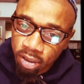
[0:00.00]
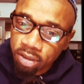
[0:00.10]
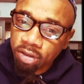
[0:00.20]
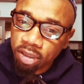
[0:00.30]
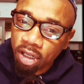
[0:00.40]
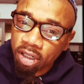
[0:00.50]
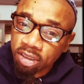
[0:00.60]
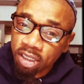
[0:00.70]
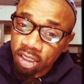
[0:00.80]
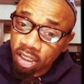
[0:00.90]
So y'all
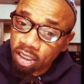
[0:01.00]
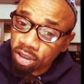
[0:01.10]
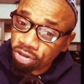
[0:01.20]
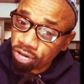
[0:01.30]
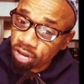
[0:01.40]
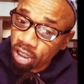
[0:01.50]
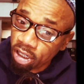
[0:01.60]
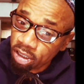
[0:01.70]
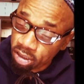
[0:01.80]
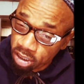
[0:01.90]
saying that the
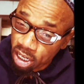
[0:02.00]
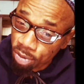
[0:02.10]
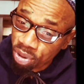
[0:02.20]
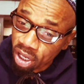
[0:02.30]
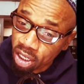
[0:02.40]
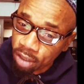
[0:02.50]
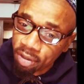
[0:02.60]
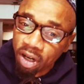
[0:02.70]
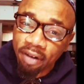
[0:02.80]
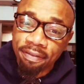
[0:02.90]
creator's that petty
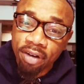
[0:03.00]
about a